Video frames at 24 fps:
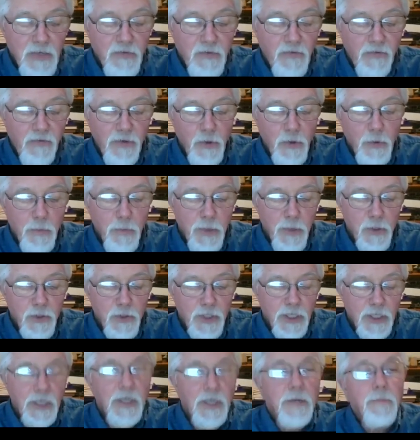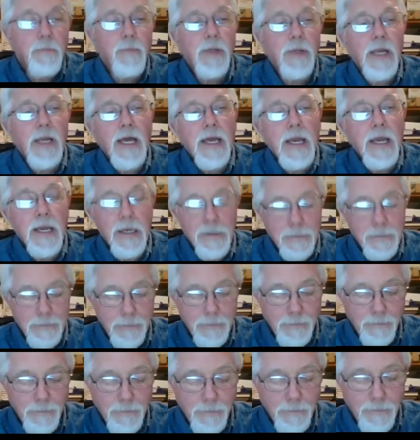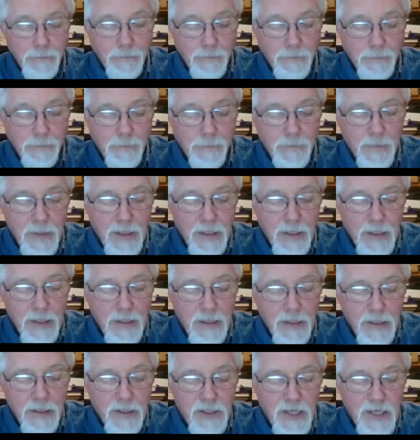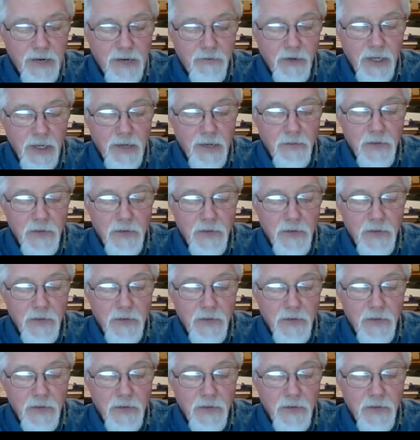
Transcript: flute music playing. Several of